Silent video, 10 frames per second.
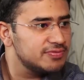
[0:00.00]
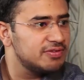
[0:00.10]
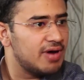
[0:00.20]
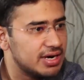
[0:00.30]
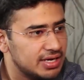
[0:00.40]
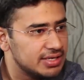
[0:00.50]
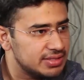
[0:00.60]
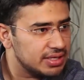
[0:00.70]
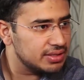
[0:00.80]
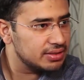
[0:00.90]
of the
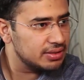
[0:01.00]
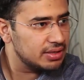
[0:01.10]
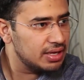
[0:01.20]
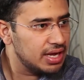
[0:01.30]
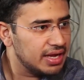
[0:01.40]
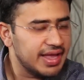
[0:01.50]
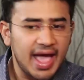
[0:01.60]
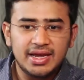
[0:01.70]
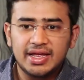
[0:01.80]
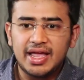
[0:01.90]
Varanasi
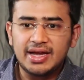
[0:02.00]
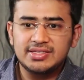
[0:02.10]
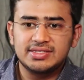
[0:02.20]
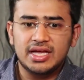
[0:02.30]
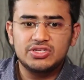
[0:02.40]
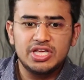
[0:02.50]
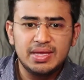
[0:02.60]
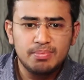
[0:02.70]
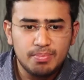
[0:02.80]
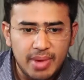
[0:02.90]
can get such
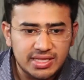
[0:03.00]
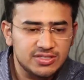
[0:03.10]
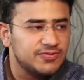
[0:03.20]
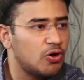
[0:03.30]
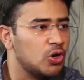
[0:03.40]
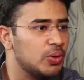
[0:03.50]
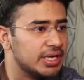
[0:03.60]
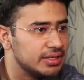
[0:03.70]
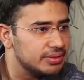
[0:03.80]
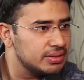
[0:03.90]
immense
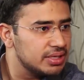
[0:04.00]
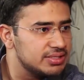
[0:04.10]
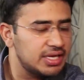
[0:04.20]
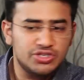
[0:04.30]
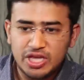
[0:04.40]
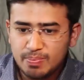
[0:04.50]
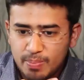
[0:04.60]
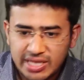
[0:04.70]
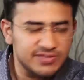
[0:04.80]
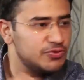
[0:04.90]
following, such
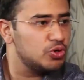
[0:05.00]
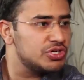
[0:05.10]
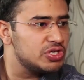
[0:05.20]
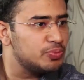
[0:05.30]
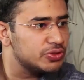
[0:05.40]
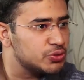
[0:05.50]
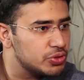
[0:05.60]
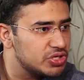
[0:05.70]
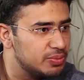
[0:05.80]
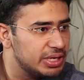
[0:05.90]
immense viewership on
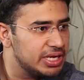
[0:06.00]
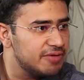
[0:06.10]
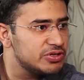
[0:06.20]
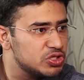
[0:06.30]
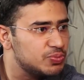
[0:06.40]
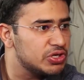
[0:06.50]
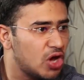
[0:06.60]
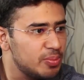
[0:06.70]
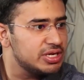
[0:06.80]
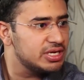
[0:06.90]
social media, which is
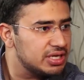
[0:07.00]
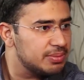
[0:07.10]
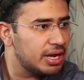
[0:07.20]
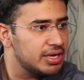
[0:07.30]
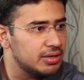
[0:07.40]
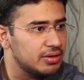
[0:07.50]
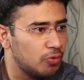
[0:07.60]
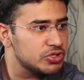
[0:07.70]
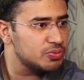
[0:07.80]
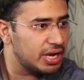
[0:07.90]
predominantly
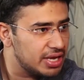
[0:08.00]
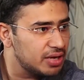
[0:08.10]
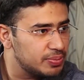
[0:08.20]
watched by young